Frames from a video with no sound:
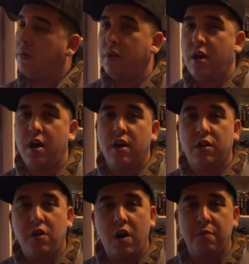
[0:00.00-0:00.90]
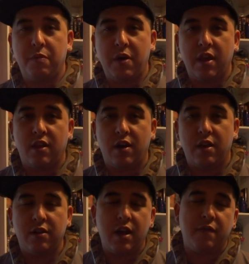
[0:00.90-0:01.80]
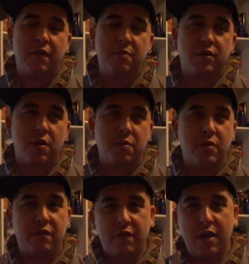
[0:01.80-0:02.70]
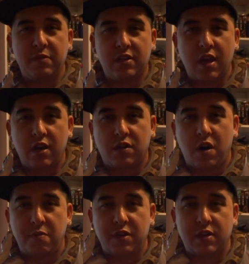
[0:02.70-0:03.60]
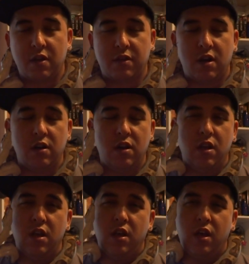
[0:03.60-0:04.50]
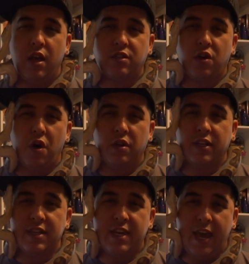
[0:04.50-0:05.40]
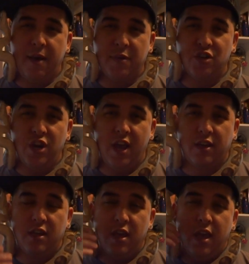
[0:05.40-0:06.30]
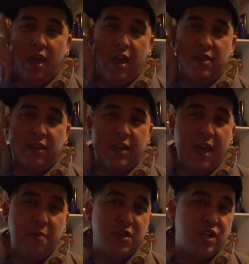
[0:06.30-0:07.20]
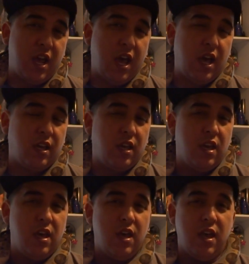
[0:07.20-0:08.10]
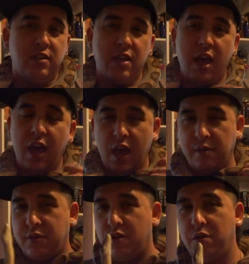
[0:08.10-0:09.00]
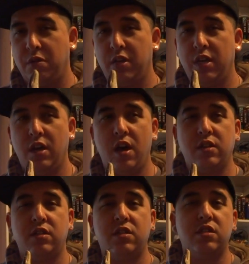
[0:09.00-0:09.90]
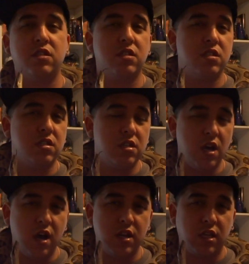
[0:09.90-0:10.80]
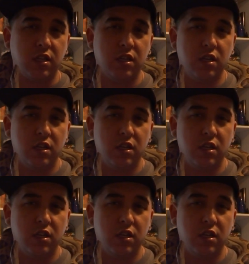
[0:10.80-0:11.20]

carpet python out there, not a famous carpet, but a famous line of carpets out there. It's called a gamma jag, and the gamma jag is absolutely a stunning